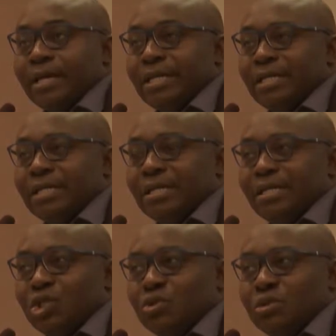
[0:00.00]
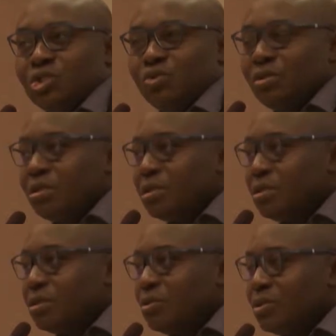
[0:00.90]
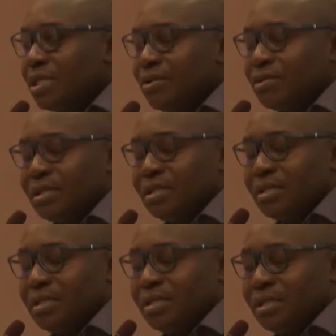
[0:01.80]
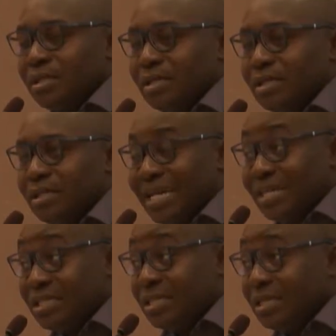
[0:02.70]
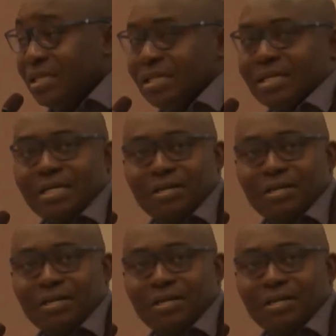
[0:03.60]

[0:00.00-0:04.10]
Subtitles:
in June 2019.